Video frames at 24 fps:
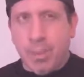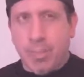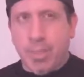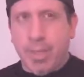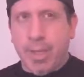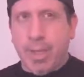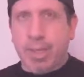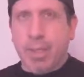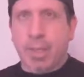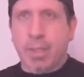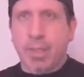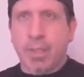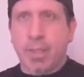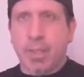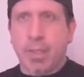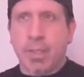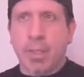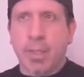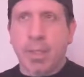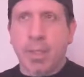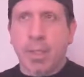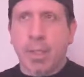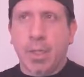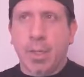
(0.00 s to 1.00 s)
that
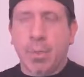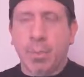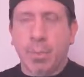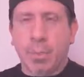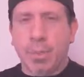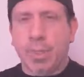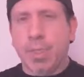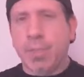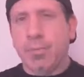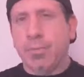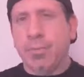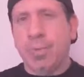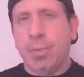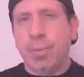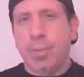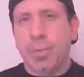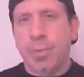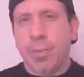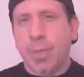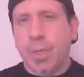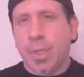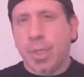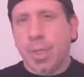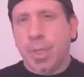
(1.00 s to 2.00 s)
would give
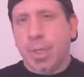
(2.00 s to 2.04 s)
you